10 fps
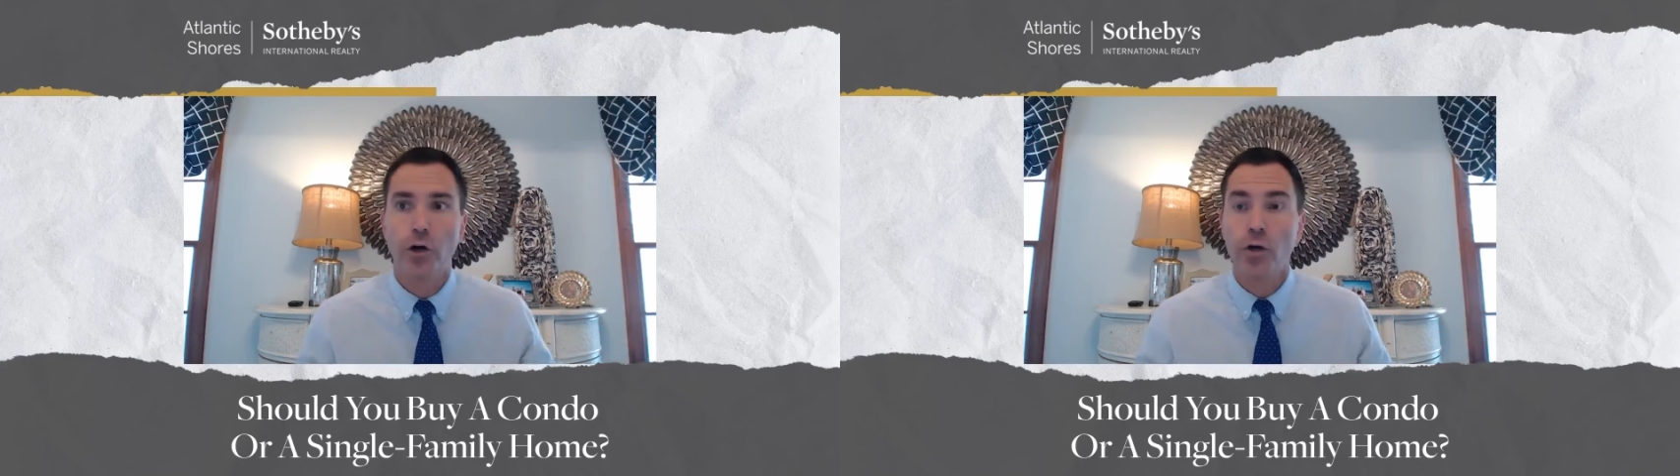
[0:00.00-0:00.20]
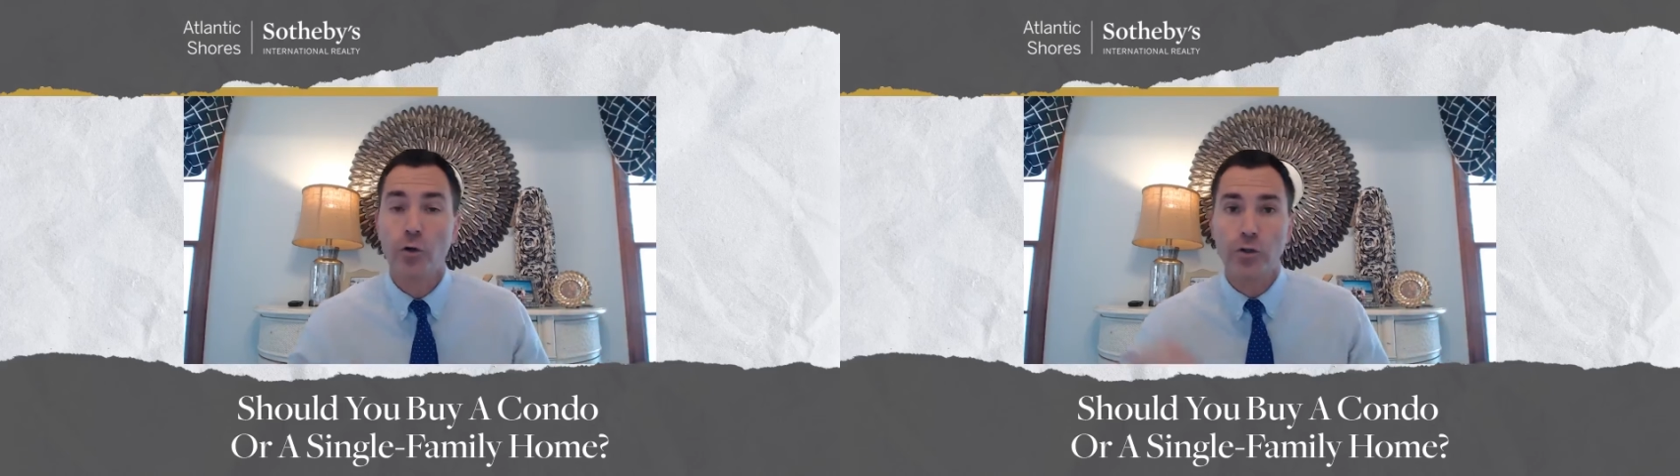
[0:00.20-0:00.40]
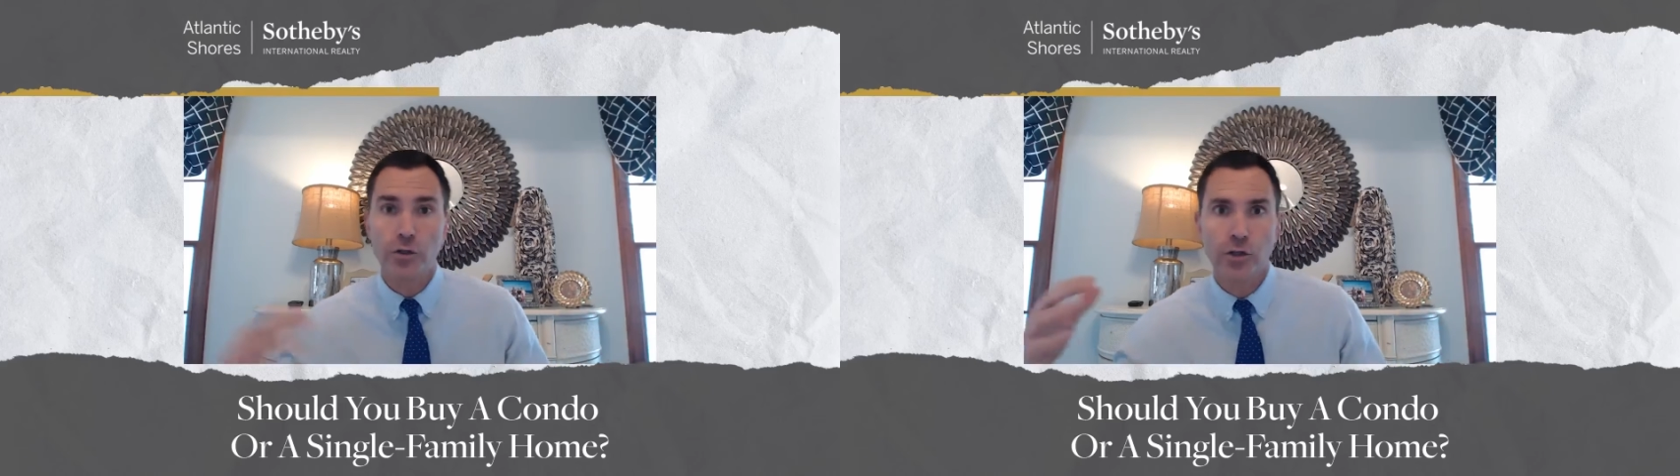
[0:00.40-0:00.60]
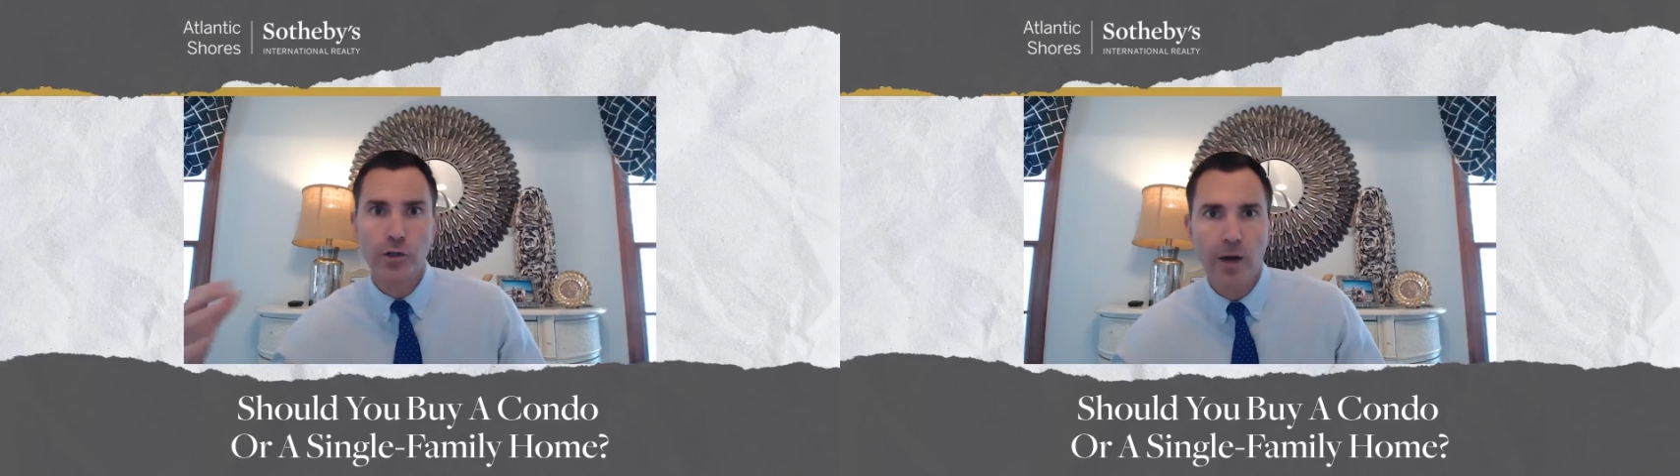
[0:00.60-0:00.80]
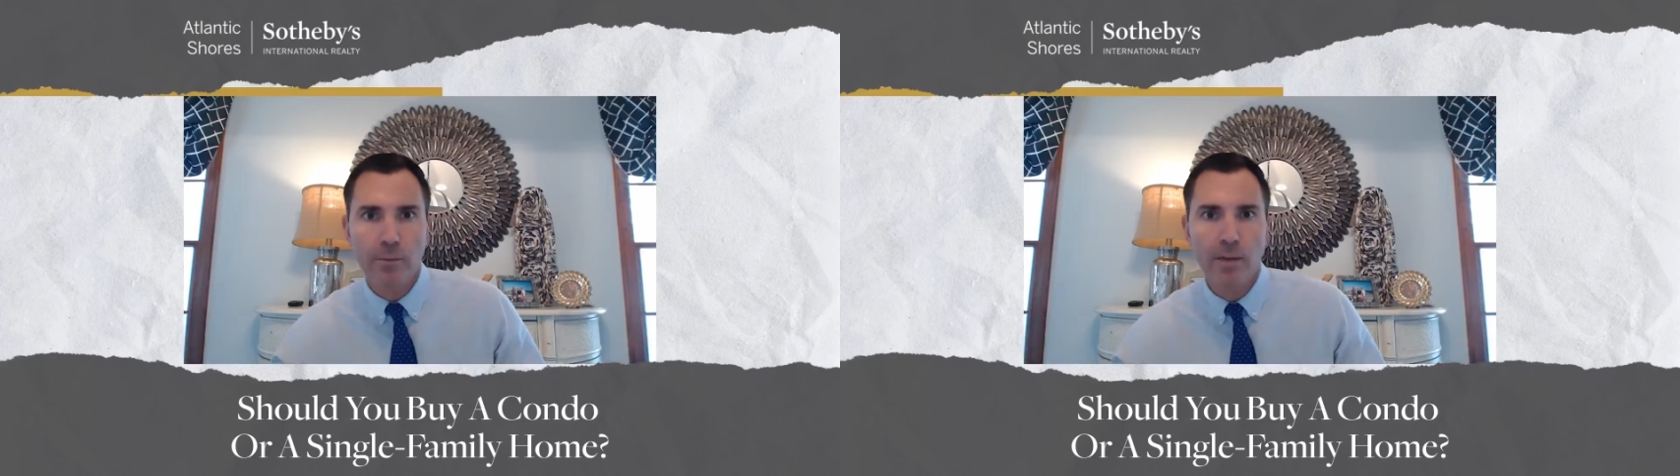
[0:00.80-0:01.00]
or closer to the
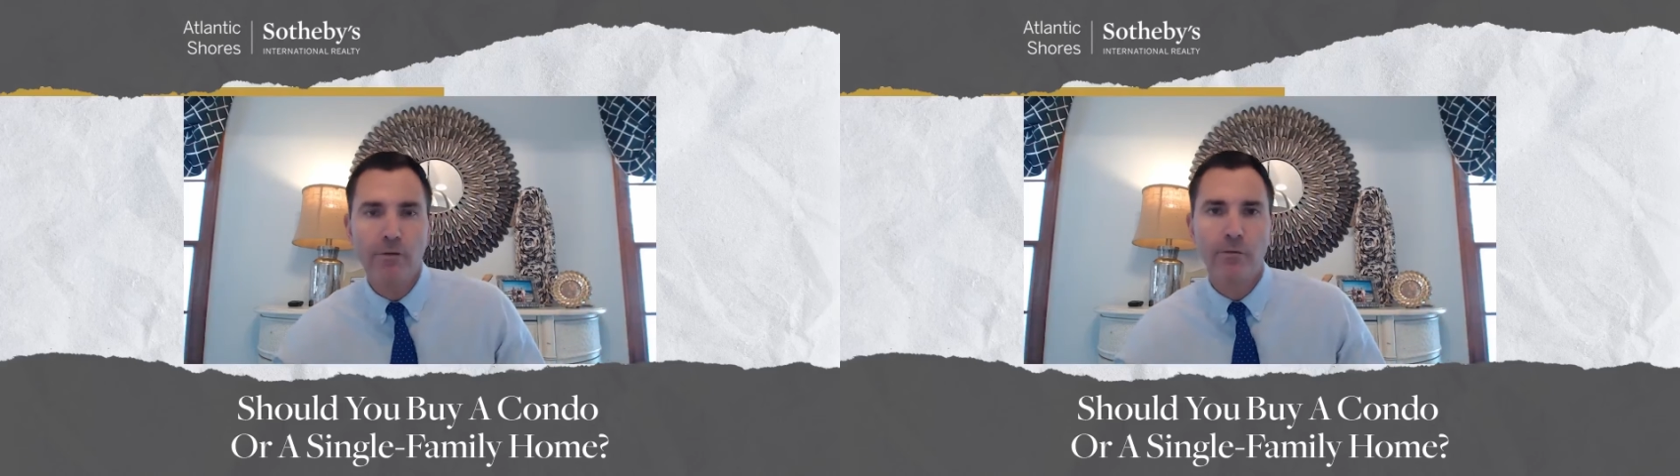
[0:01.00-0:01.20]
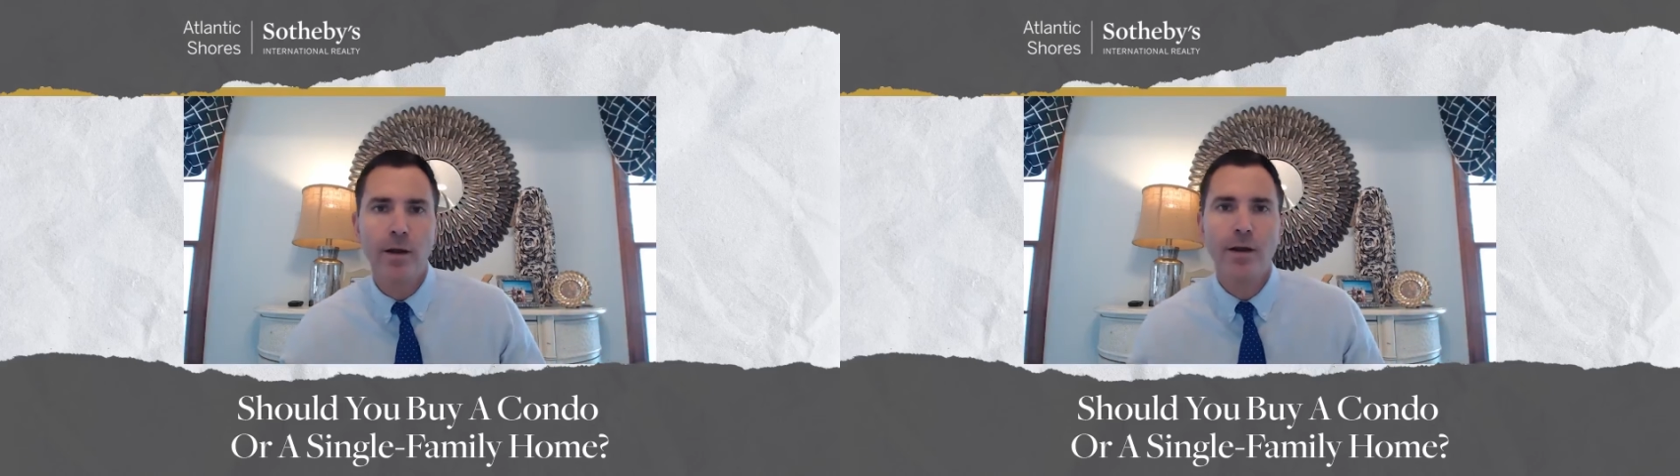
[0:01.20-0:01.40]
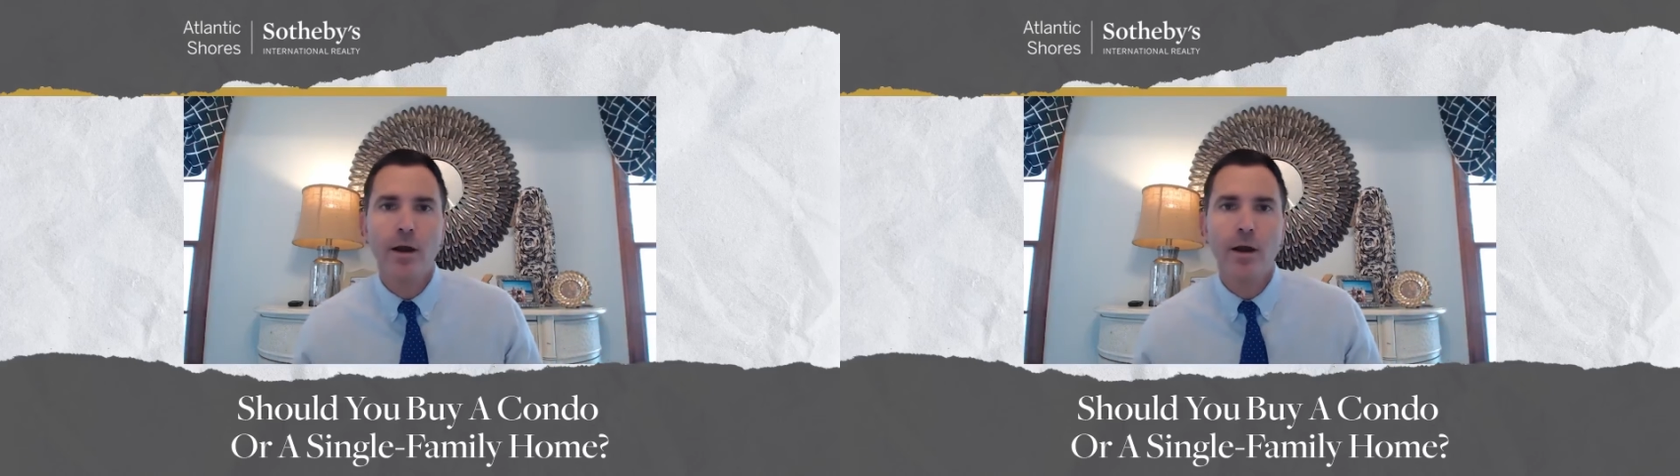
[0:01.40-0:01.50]
direct bayfront